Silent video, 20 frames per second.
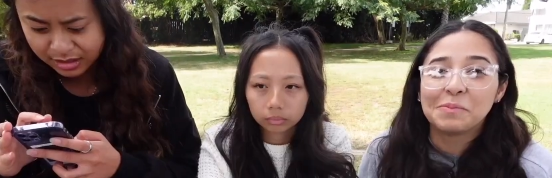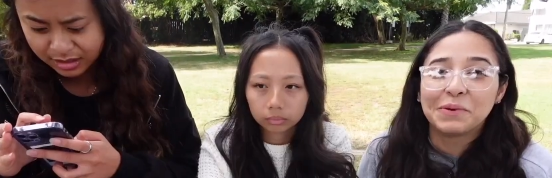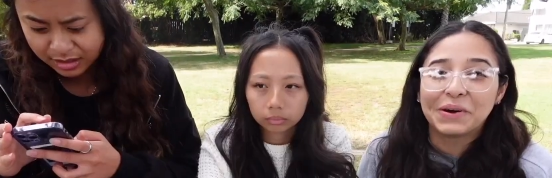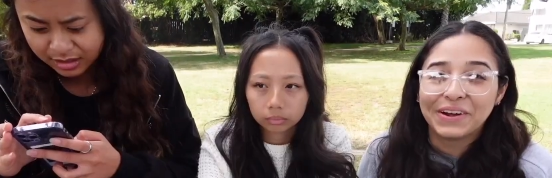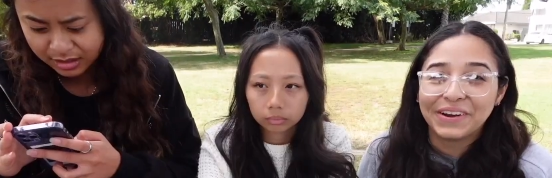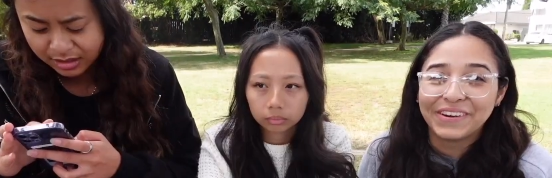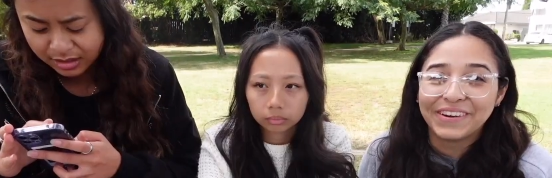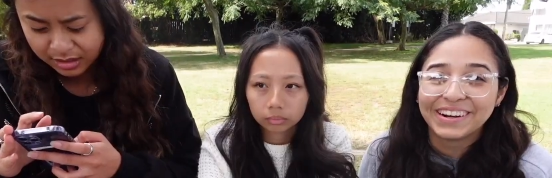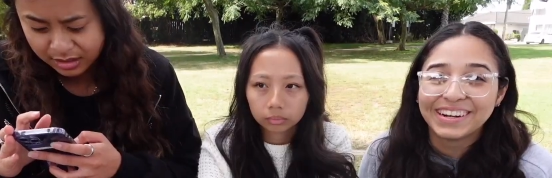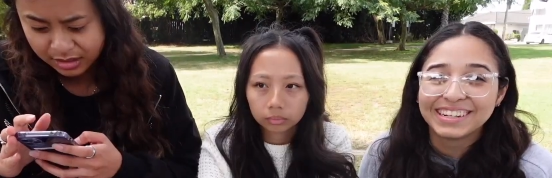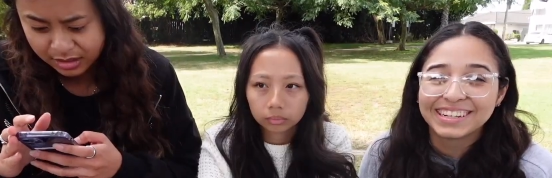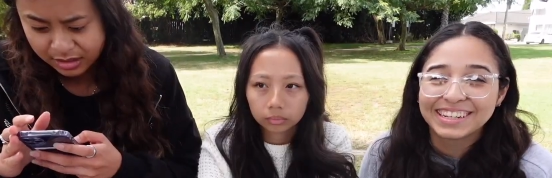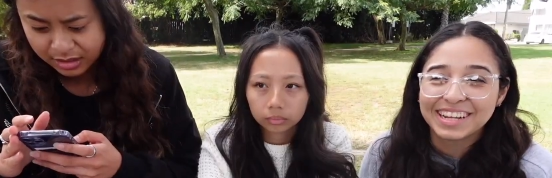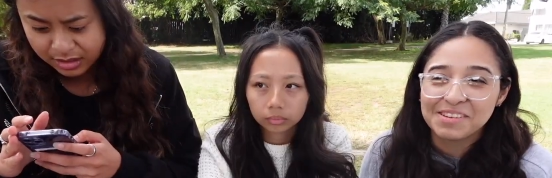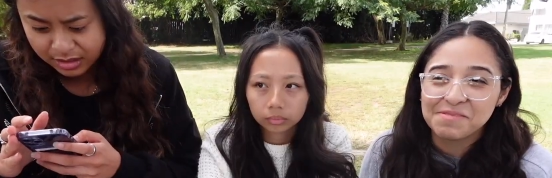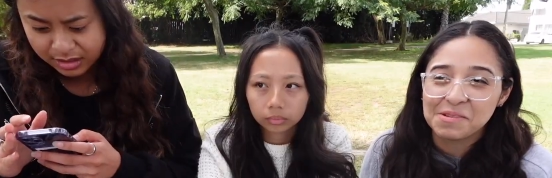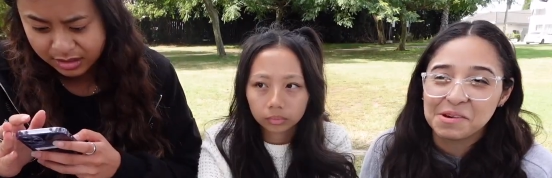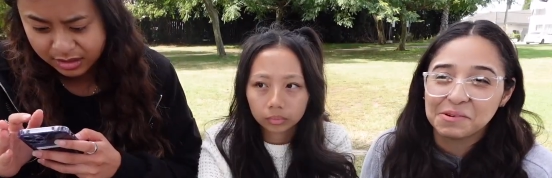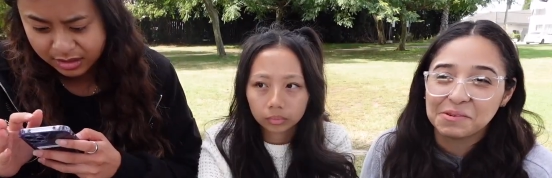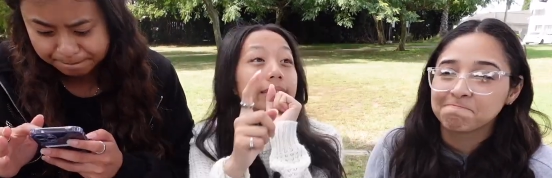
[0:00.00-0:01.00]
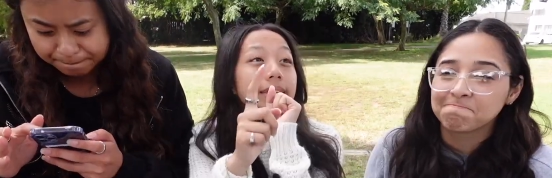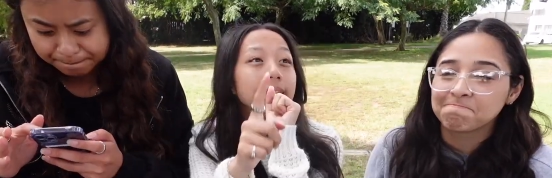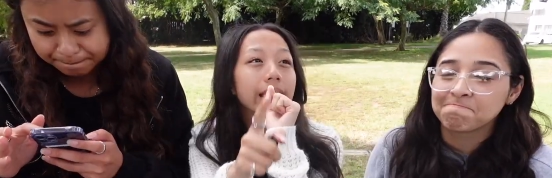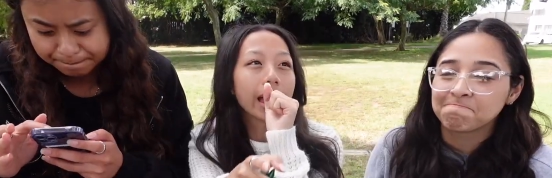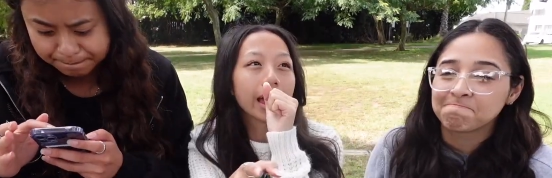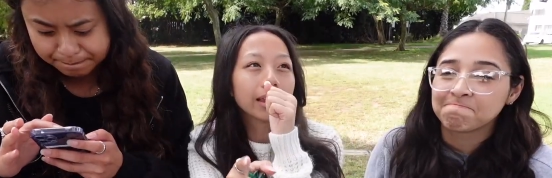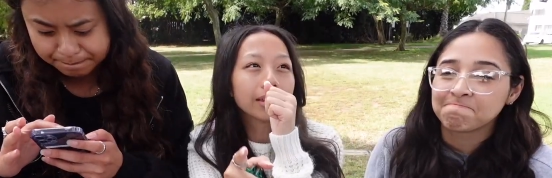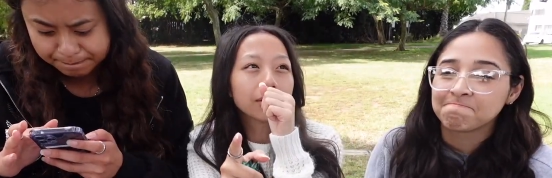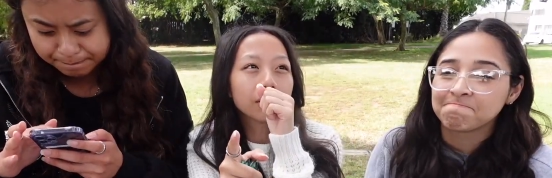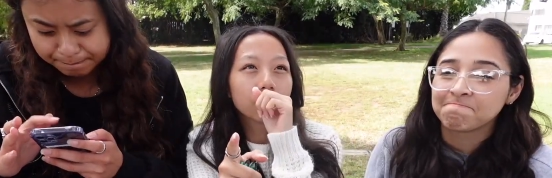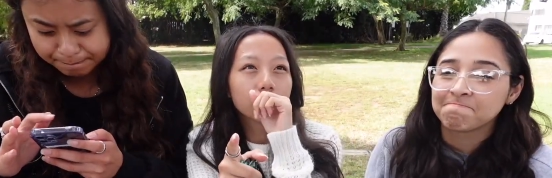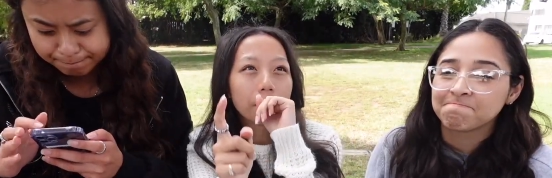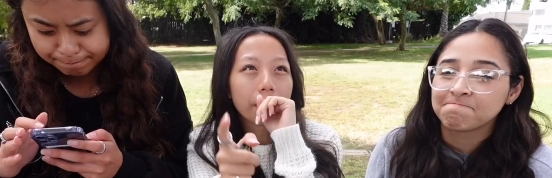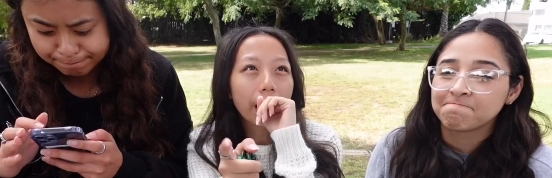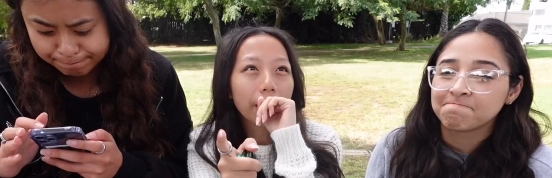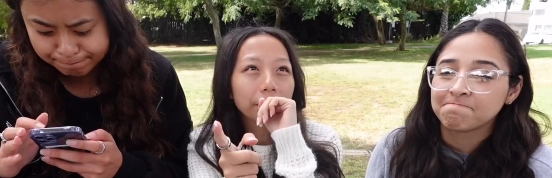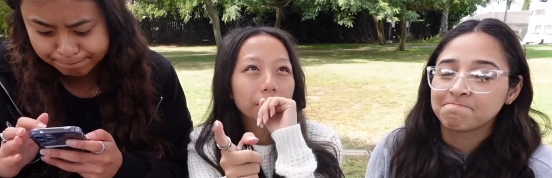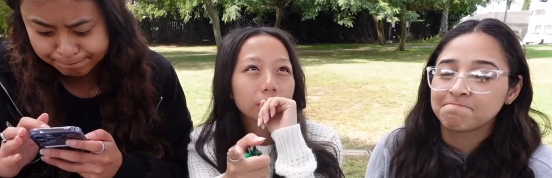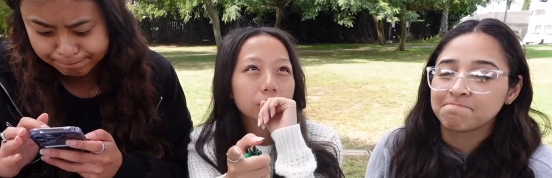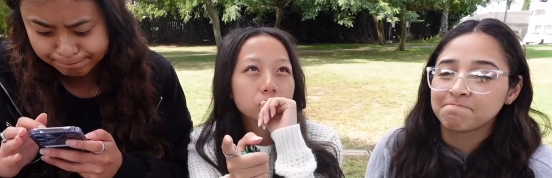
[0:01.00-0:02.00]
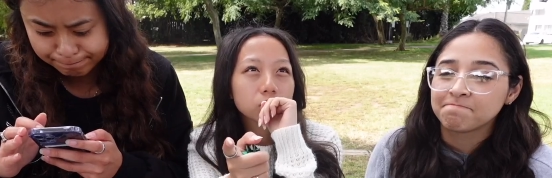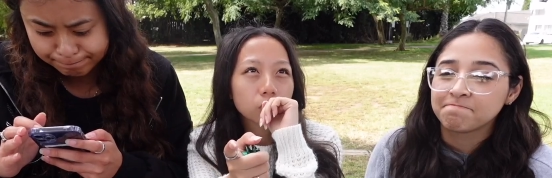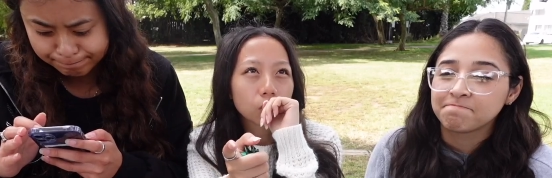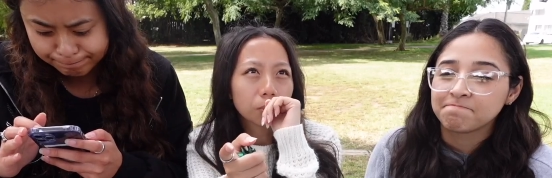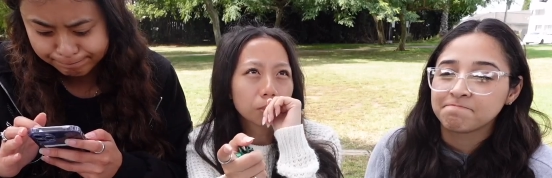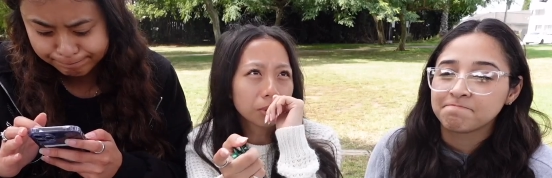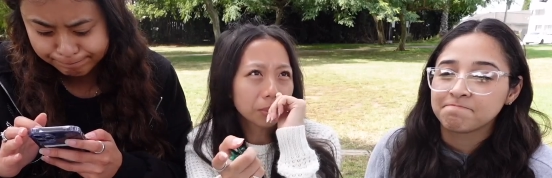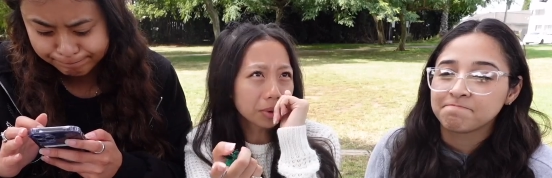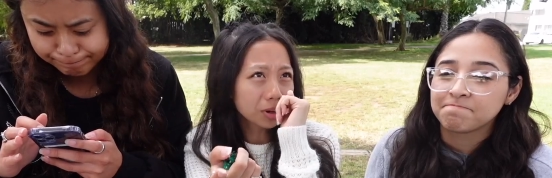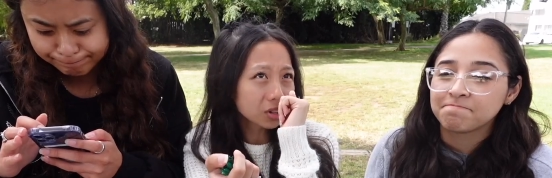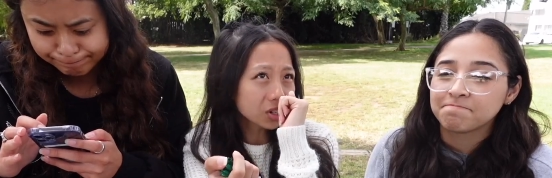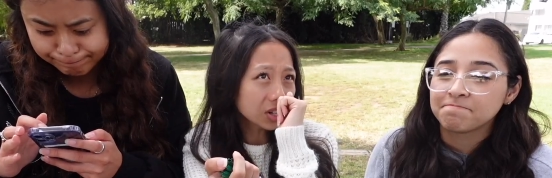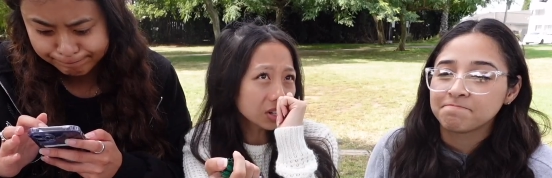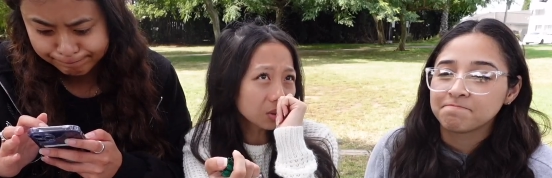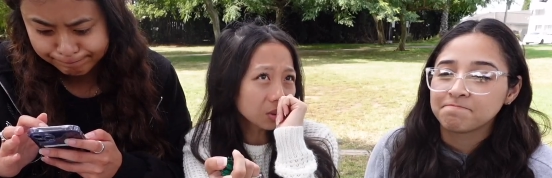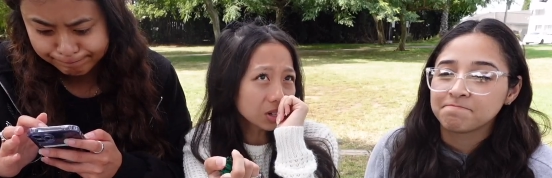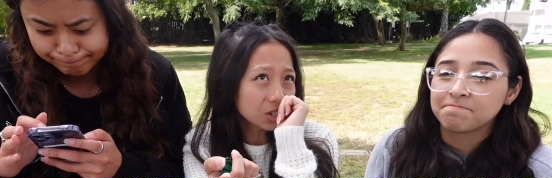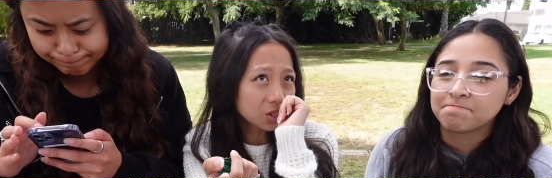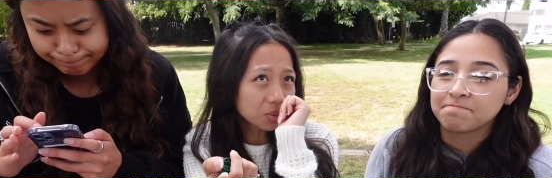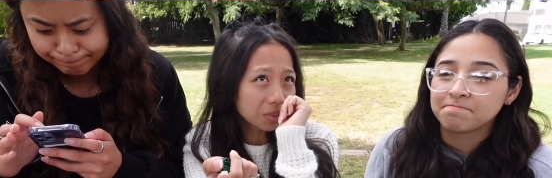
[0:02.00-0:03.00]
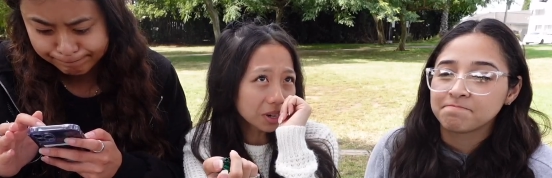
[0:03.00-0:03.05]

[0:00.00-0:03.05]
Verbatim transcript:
Speaker 1: Butter came out. The end of Map of the Soul promotion, question